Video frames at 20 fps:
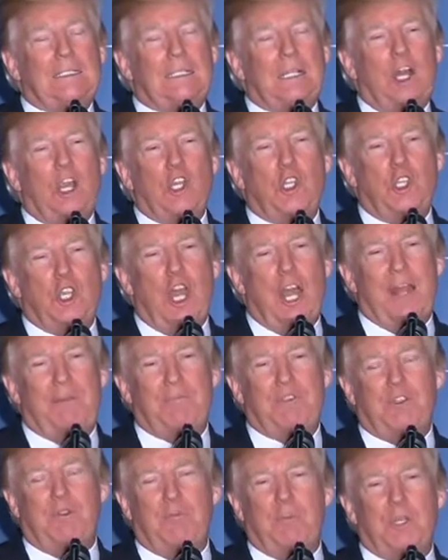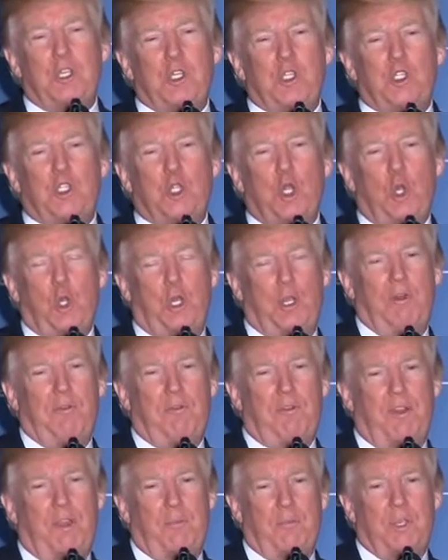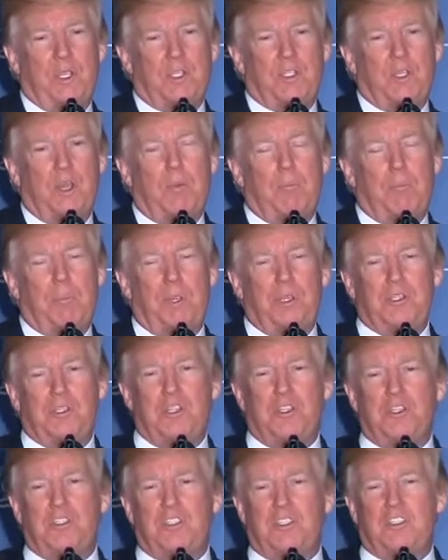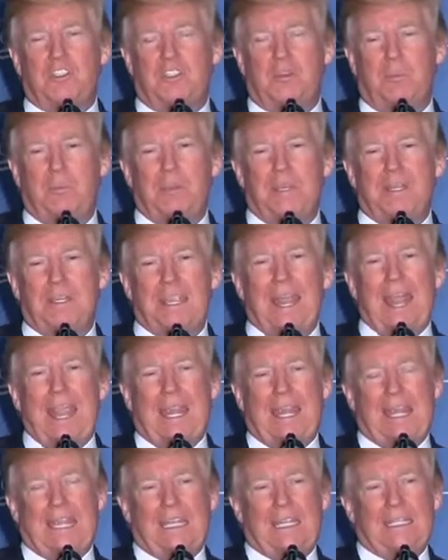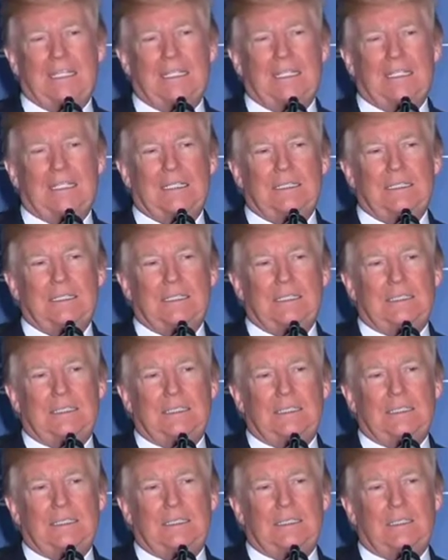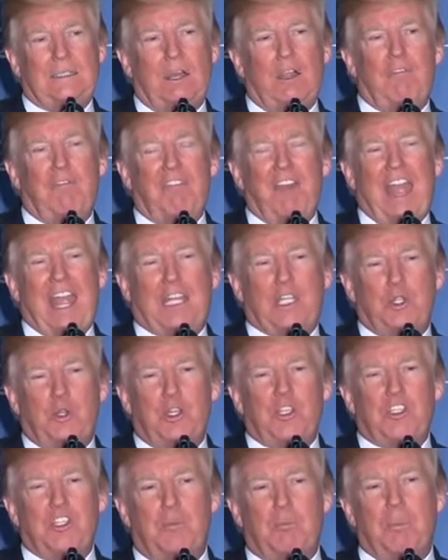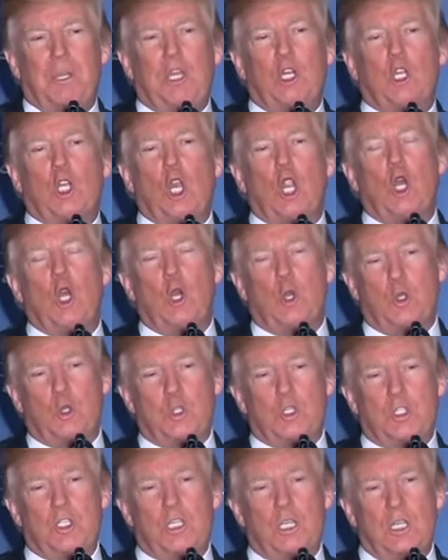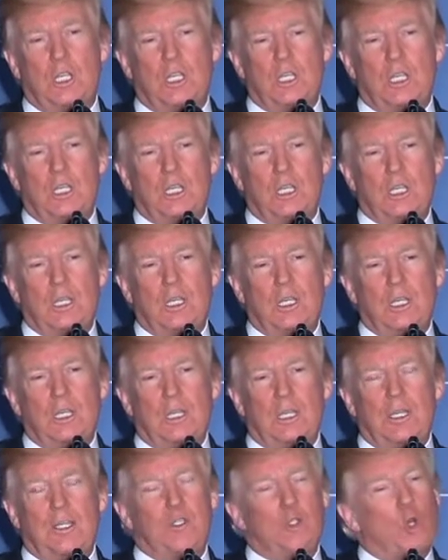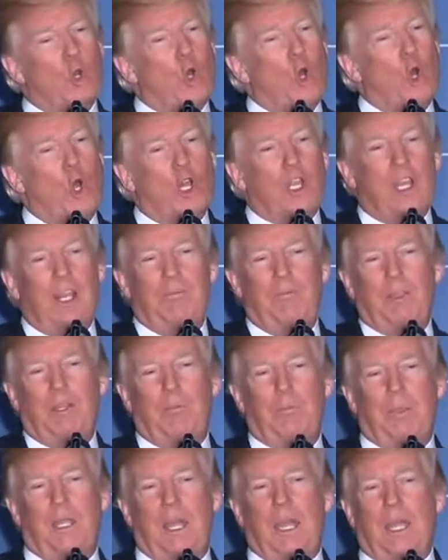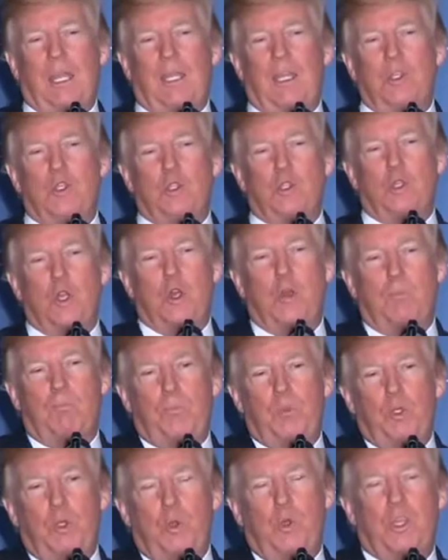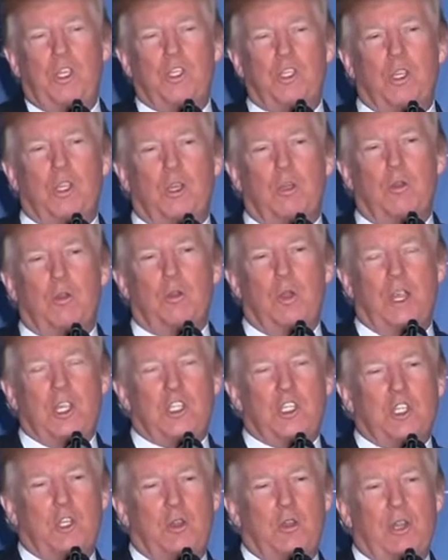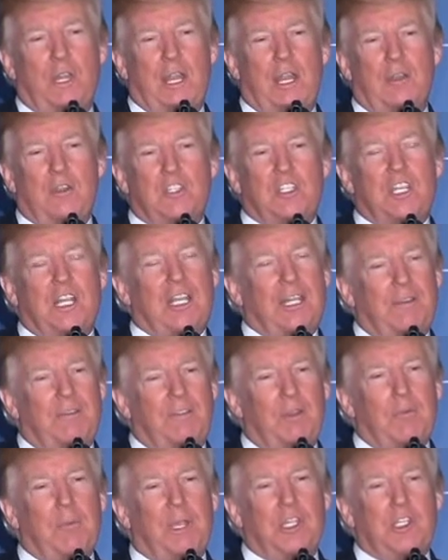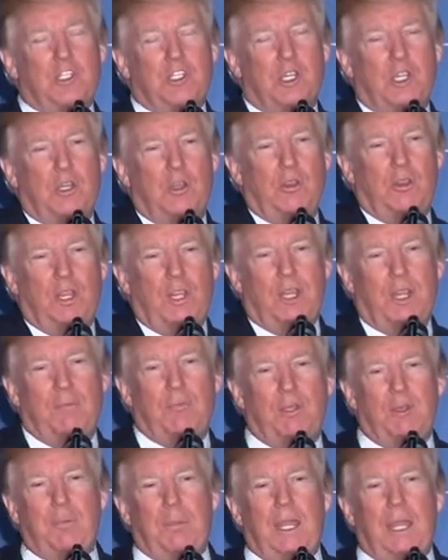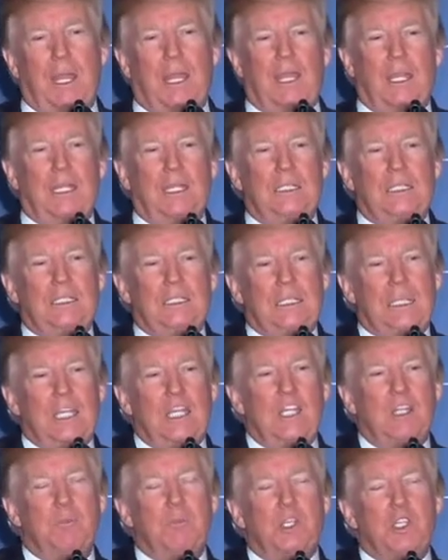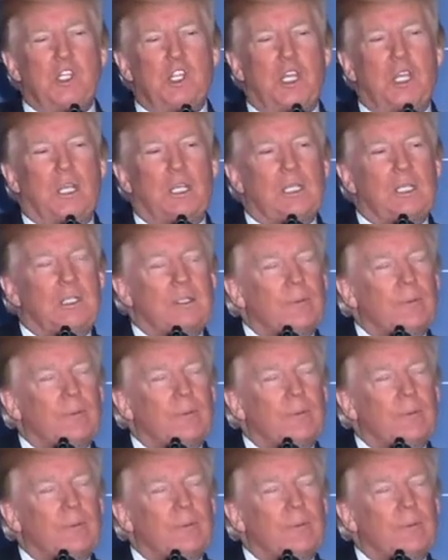Our jobs have been stolen from us. Our businesses have been taken. Our factories have been closed. It's all coming back. You saw 2 weeks ago, Chrysler announced they're leaving Mexico and they're coming back into Michigan.